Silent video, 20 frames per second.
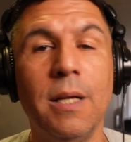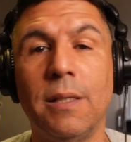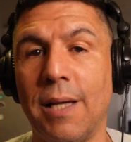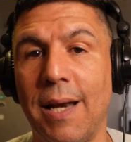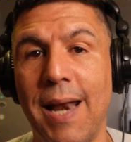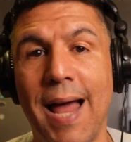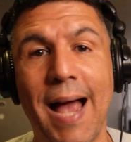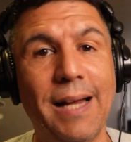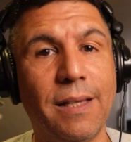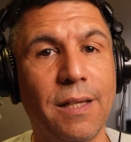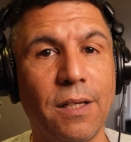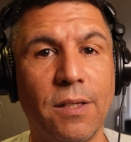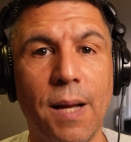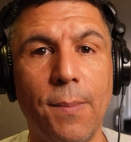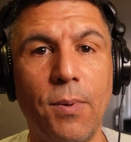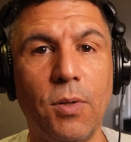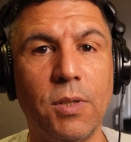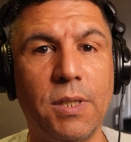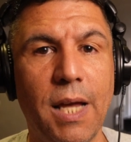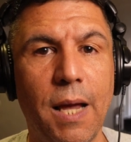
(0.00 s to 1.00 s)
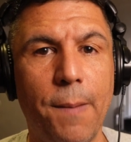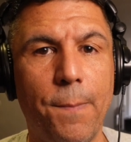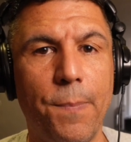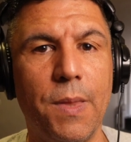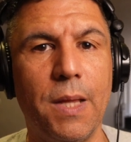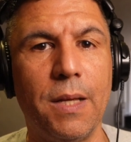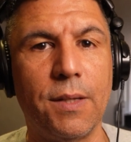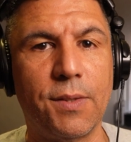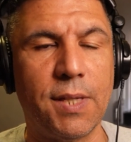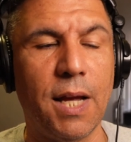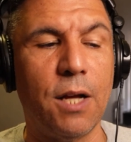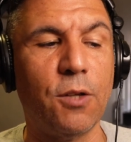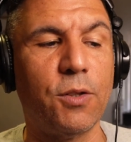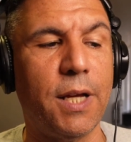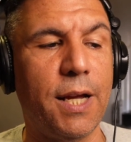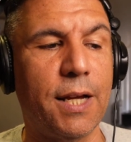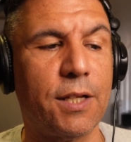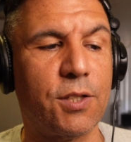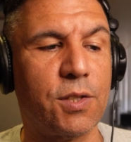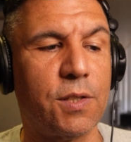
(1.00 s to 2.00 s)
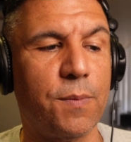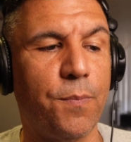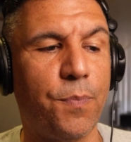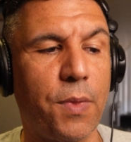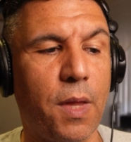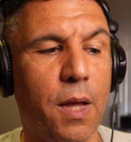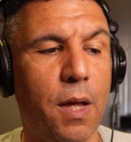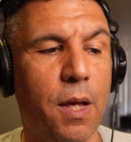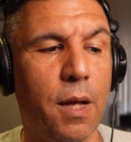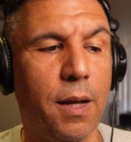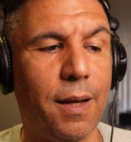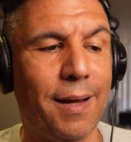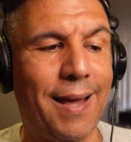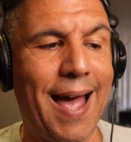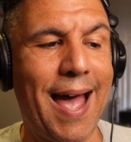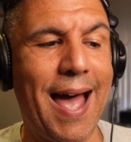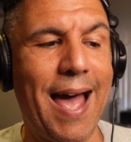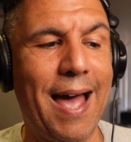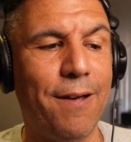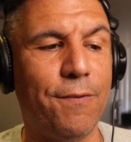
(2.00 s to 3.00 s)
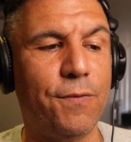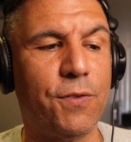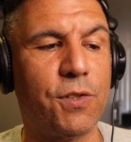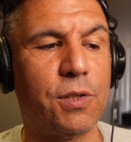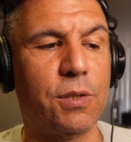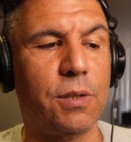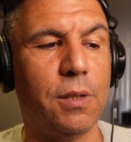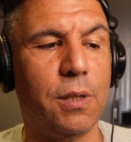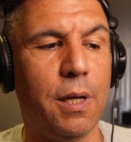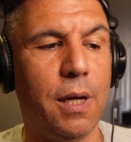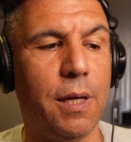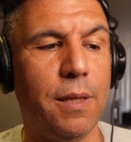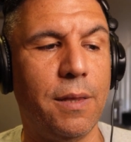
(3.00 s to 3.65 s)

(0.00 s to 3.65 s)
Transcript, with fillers: tonight the double dip, Celtics, Cavs.